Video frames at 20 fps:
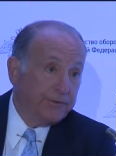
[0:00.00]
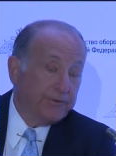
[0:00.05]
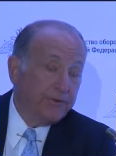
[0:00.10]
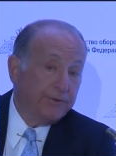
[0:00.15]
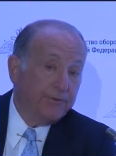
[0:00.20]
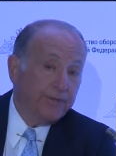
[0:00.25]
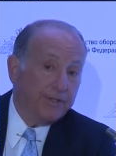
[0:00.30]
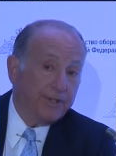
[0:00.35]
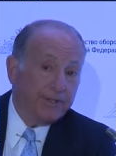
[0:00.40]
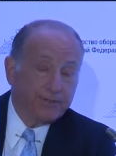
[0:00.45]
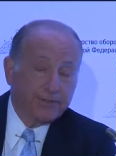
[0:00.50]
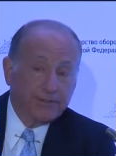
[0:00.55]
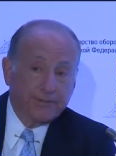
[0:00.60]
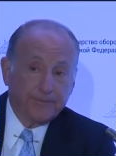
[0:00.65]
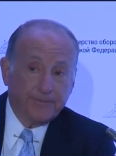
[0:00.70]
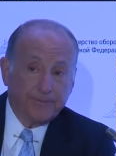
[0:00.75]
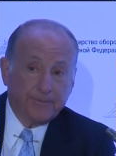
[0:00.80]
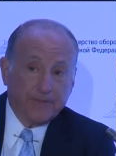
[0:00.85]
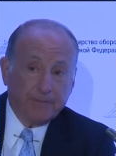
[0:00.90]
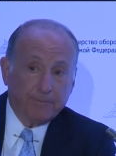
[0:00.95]
do this,
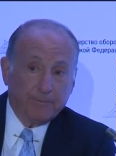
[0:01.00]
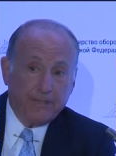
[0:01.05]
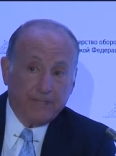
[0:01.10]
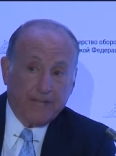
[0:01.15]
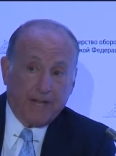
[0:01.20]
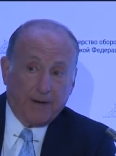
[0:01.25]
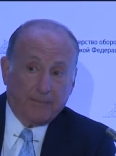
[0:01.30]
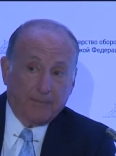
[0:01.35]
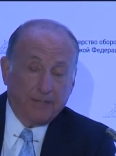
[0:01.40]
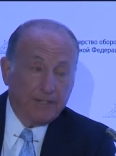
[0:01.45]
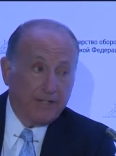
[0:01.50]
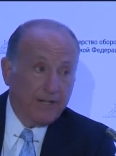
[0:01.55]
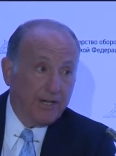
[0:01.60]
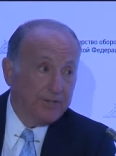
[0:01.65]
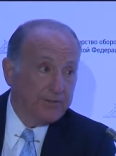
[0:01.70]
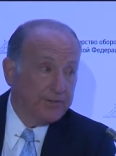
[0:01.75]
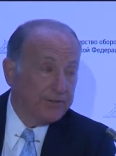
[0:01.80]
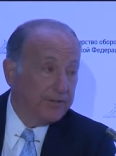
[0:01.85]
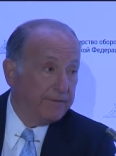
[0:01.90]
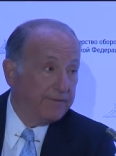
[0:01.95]
the
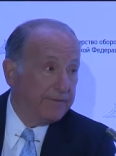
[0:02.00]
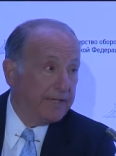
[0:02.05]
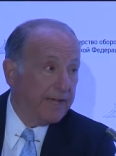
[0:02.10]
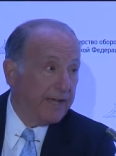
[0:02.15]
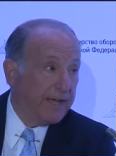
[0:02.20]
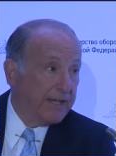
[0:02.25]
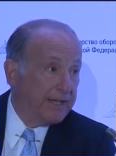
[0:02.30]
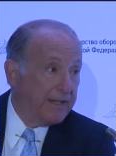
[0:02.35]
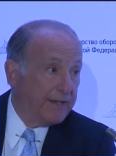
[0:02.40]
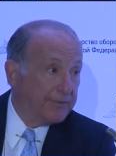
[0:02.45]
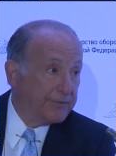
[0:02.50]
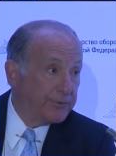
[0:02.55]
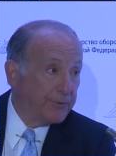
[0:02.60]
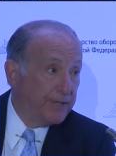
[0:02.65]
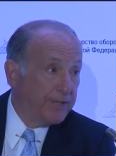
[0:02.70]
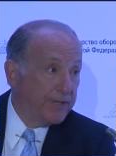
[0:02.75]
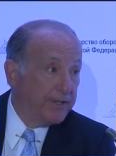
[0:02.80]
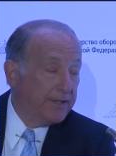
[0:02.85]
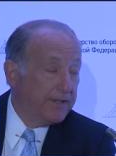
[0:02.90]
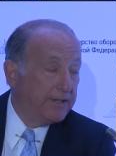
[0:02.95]
abrogation of the INF
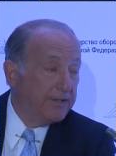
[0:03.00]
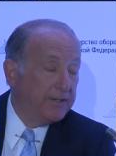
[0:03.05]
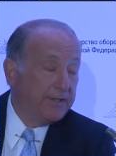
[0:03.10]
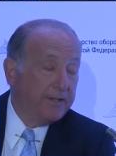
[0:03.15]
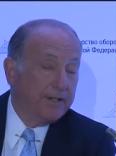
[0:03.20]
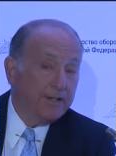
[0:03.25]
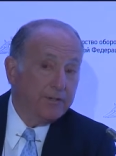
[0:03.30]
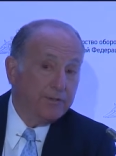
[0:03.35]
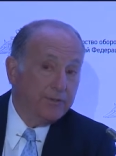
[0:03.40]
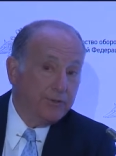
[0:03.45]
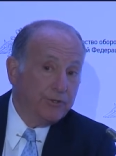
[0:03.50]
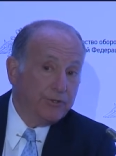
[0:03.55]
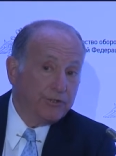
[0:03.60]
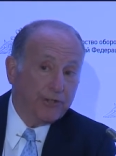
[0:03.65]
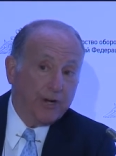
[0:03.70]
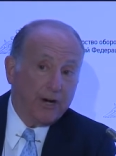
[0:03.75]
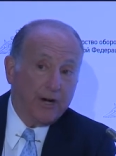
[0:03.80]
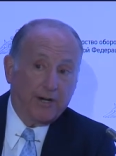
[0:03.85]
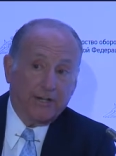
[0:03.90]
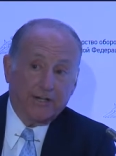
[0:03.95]
Treaty, New
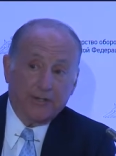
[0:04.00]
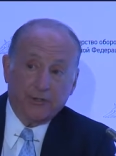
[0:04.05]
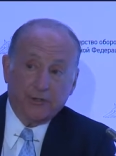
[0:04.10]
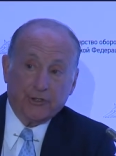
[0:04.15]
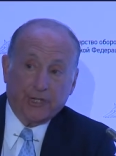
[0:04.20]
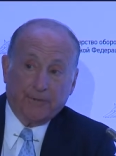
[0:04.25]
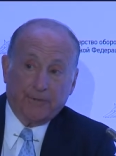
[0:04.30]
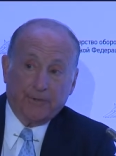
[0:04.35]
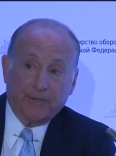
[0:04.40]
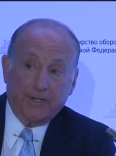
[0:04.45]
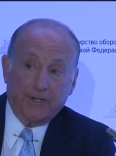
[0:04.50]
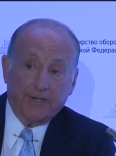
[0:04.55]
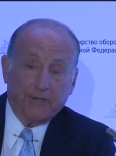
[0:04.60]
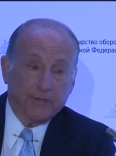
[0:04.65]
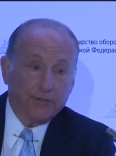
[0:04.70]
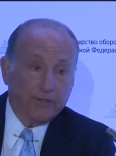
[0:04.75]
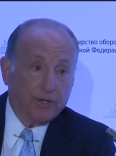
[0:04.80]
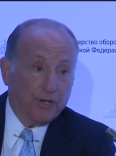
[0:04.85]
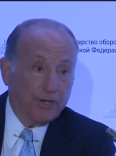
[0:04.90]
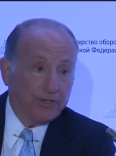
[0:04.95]
START in jeopardy,
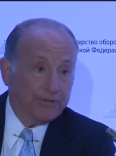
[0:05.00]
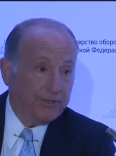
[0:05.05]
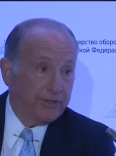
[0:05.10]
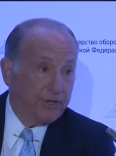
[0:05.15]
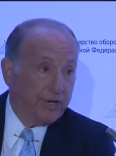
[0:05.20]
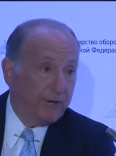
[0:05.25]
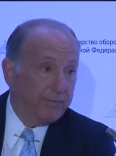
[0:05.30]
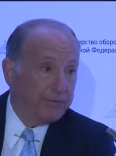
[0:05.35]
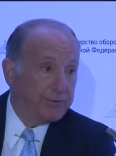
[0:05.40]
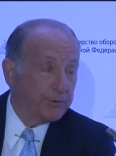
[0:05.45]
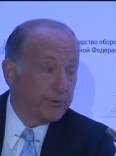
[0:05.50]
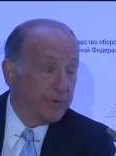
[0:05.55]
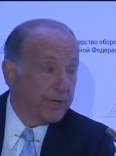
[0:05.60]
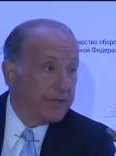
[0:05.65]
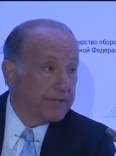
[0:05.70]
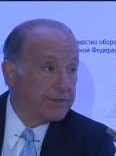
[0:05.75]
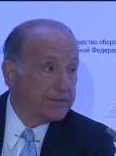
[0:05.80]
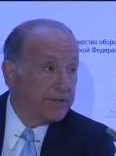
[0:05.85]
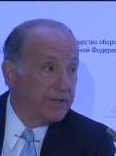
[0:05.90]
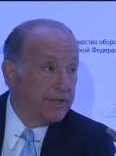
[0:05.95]
could cause an arms
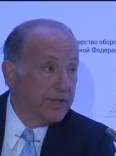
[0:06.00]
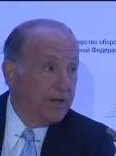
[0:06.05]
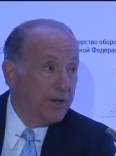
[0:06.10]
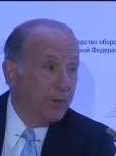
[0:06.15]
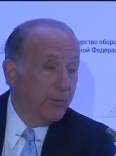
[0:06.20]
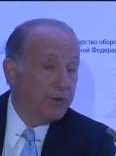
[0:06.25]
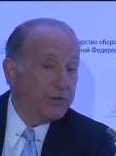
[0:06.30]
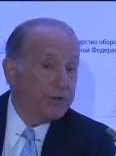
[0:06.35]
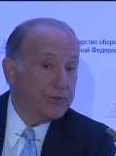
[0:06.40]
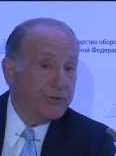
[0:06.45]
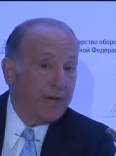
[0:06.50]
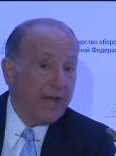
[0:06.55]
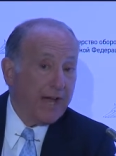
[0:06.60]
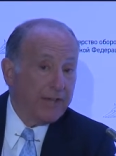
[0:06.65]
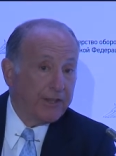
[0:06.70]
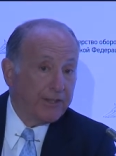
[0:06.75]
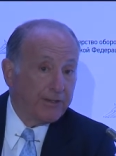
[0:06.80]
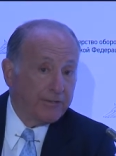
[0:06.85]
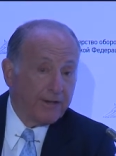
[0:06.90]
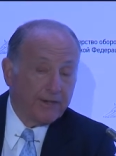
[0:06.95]
race, which
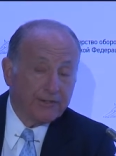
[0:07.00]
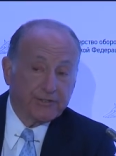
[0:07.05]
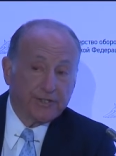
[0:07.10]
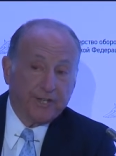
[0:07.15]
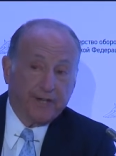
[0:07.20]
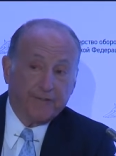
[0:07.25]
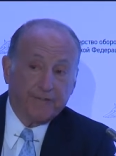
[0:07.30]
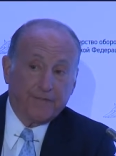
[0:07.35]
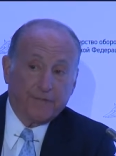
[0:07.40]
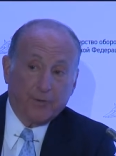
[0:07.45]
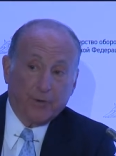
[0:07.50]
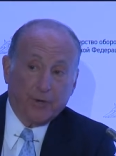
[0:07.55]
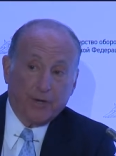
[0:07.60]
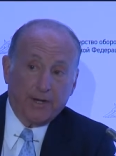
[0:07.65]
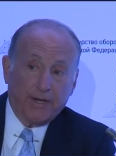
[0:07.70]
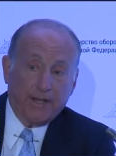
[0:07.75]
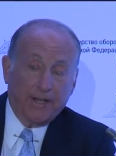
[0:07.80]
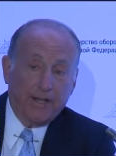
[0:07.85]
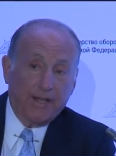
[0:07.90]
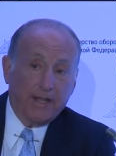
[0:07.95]
neither of us can
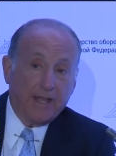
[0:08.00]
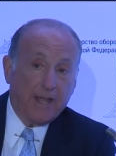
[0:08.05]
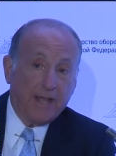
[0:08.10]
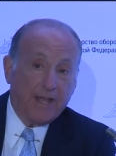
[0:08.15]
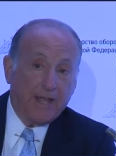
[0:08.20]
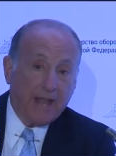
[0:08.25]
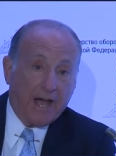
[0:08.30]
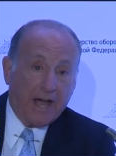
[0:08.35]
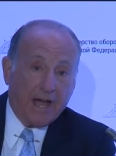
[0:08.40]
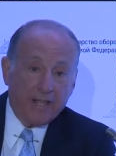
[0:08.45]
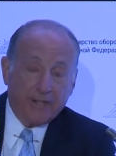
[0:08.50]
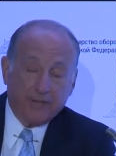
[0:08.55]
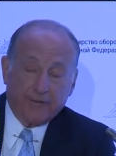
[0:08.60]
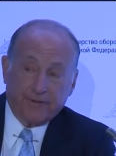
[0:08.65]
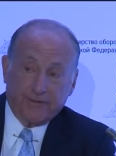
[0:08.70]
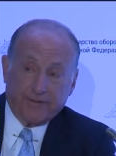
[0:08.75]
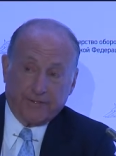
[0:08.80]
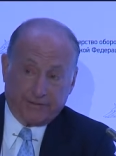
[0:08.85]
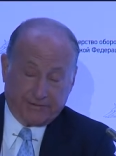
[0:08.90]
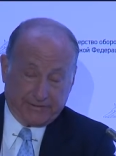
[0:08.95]
afford, neither
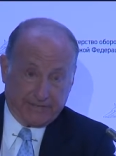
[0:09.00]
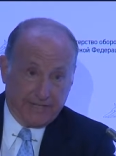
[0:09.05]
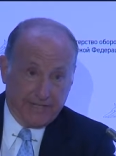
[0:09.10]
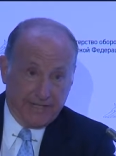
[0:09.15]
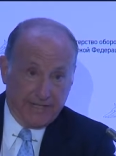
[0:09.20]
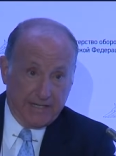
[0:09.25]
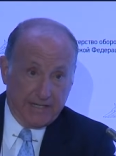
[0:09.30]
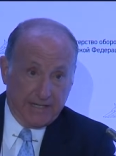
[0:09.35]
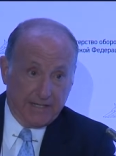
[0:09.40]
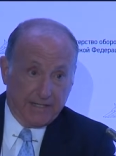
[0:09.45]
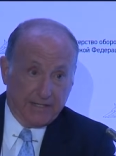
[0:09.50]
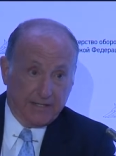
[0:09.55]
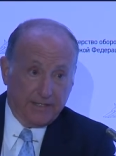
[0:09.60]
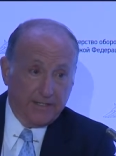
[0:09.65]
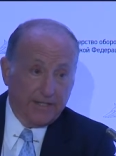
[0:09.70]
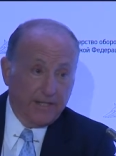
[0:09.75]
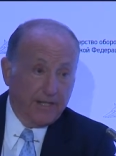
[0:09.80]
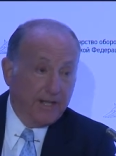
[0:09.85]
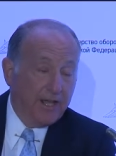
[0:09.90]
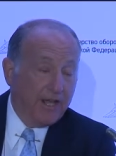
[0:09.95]
of us can need.
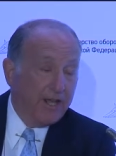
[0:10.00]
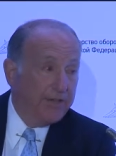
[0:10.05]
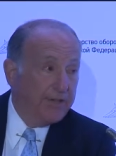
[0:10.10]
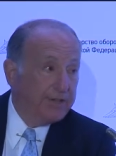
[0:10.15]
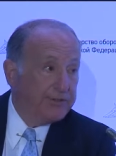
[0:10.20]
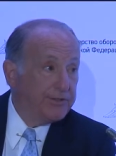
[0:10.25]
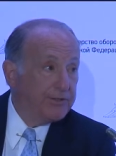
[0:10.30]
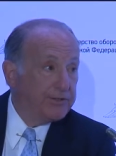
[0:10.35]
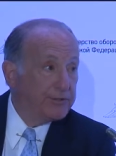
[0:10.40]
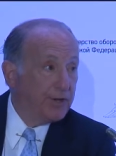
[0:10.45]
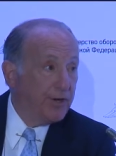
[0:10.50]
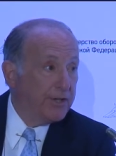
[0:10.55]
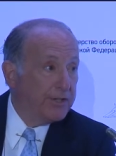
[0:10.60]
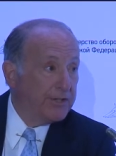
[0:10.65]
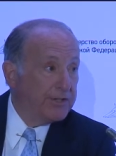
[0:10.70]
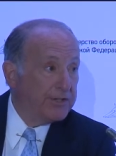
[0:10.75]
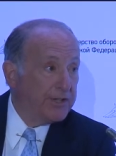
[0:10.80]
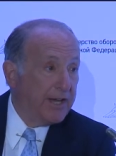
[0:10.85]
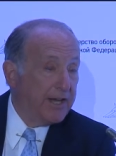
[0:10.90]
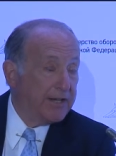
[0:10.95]
This is going to
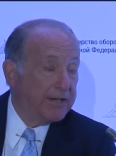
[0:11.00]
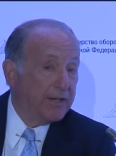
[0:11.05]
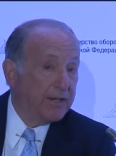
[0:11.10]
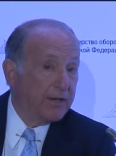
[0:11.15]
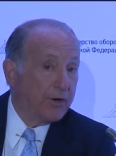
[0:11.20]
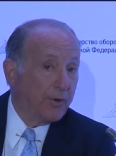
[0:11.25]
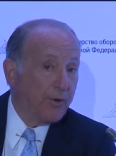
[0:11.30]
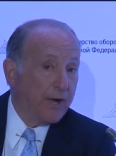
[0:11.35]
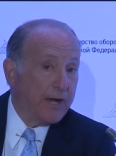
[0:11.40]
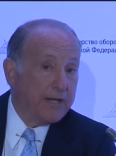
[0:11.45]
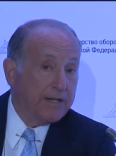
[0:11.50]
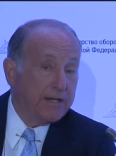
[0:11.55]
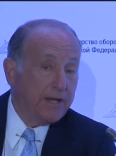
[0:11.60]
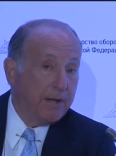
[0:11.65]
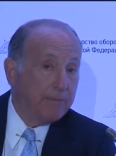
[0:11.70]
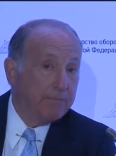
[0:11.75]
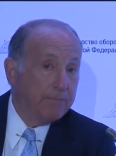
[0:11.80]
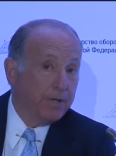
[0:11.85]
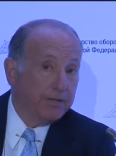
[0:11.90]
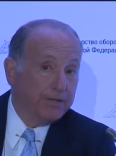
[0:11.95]
take
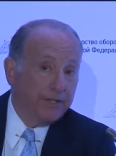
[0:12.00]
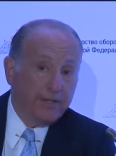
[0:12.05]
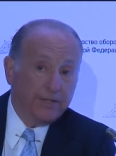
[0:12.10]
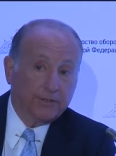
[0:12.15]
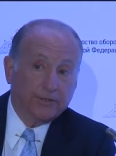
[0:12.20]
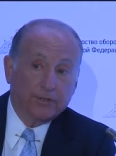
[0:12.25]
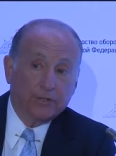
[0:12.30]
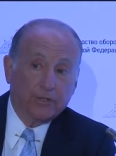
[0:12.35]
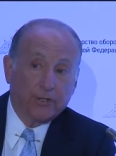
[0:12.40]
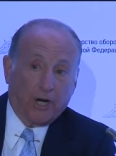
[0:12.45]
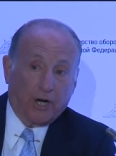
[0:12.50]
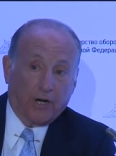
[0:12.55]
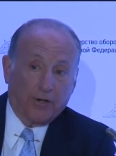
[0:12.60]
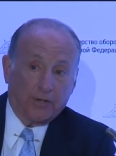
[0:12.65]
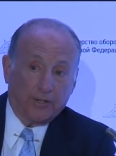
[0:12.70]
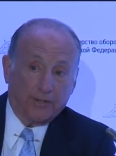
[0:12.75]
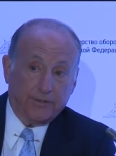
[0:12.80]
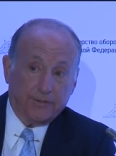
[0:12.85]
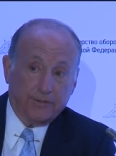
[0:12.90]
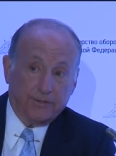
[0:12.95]
great political
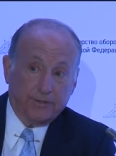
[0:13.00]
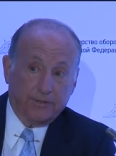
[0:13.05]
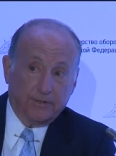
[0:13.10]
courage,